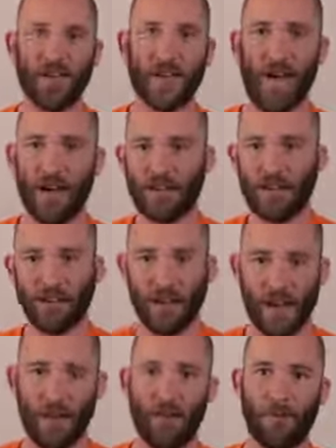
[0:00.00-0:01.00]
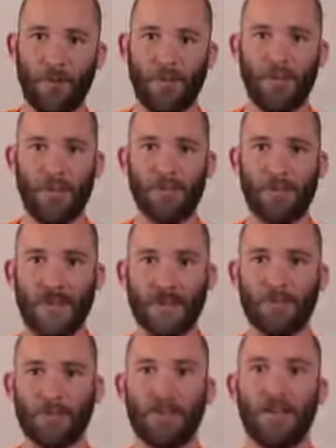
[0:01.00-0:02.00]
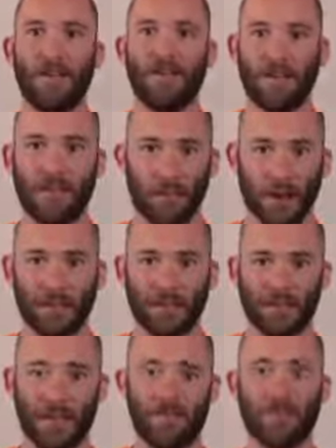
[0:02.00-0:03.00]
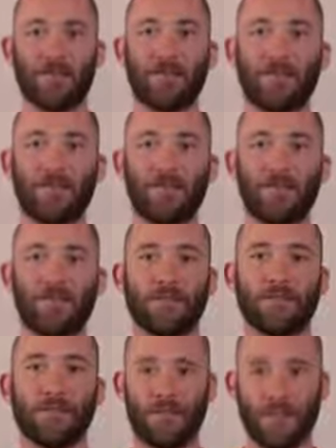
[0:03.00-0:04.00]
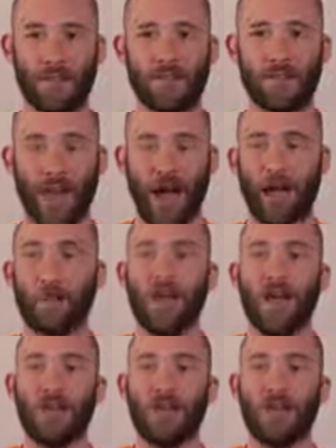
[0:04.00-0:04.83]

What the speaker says: Like I started out with the MCSE, the Microsoft Certified Systems Engineer track.